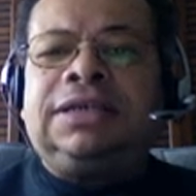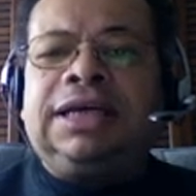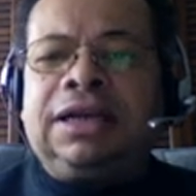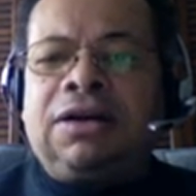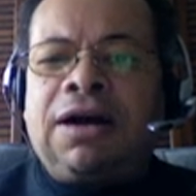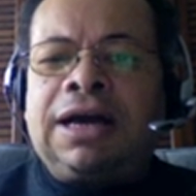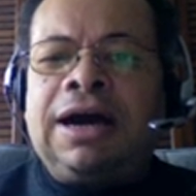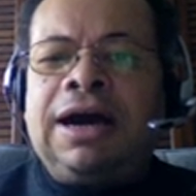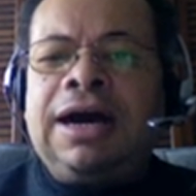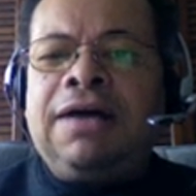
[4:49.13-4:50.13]
In an
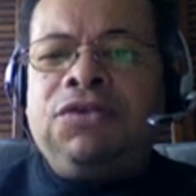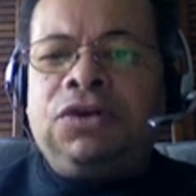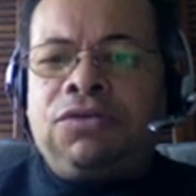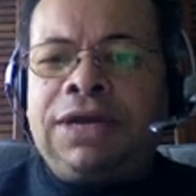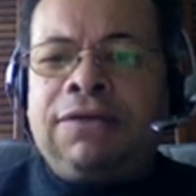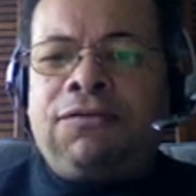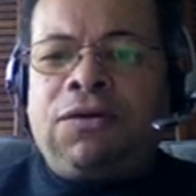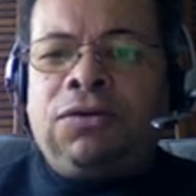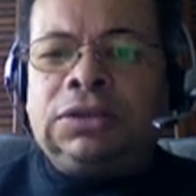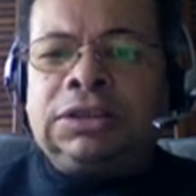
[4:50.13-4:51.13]
archive, you create
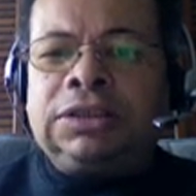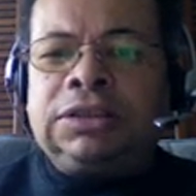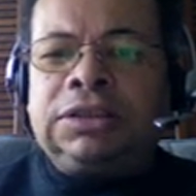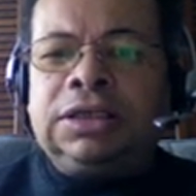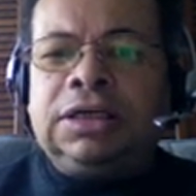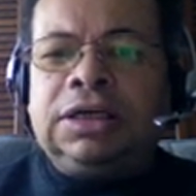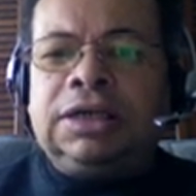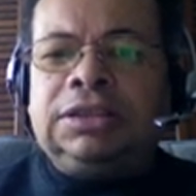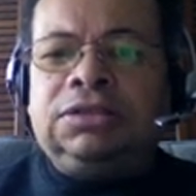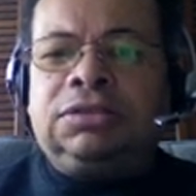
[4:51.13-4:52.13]
folders.
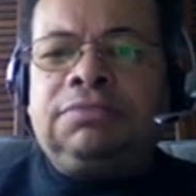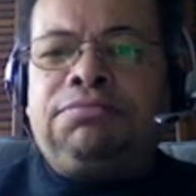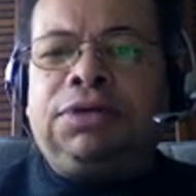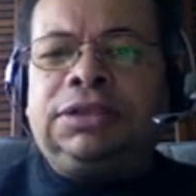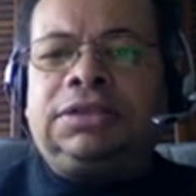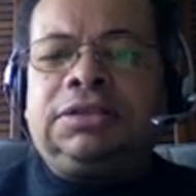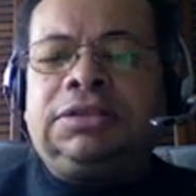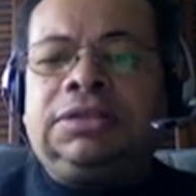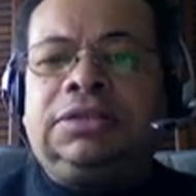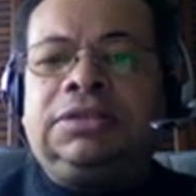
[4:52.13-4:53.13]
You can put
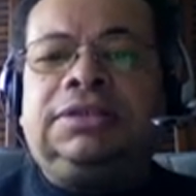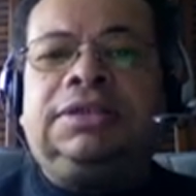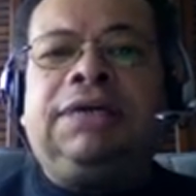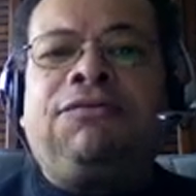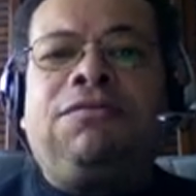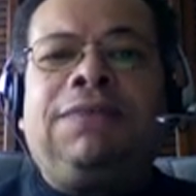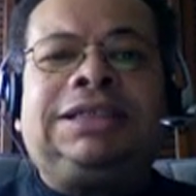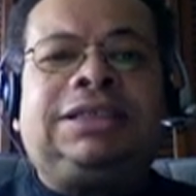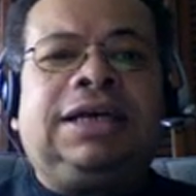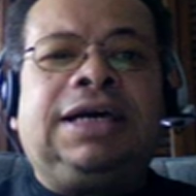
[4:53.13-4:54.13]

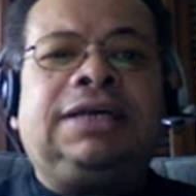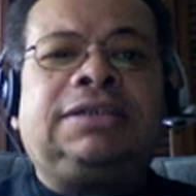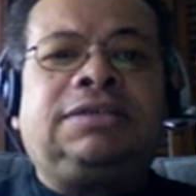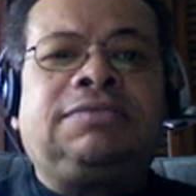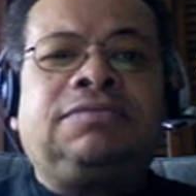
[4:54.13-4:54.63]
information in it.